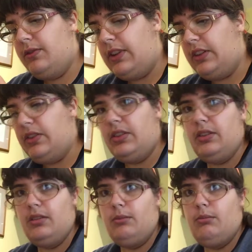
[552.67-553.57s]
fact,
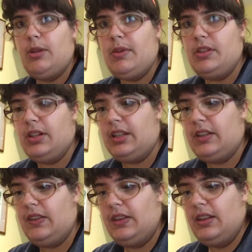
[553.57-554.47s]
maybe I should
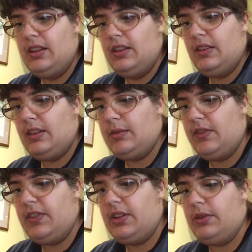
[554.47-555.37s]
stop
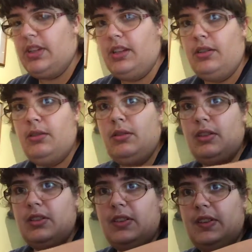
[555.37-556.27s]
this video here,
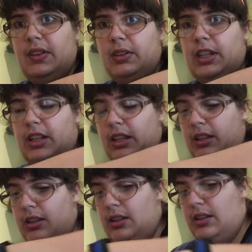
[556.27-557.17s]
just so that
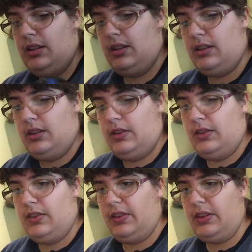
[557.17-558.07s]

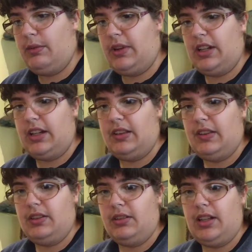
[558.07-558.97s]
way I could
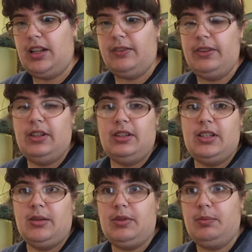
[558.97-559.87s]
still have
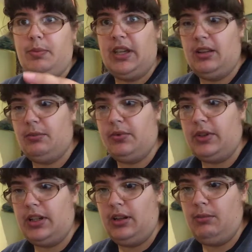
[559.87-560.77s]
time to paint and
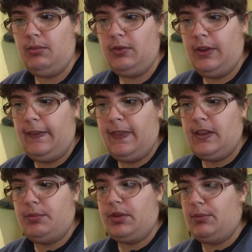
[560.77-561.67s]
prime,
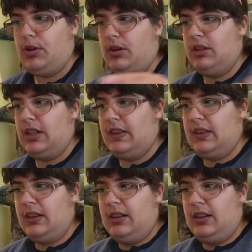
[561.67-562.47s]
to prime all these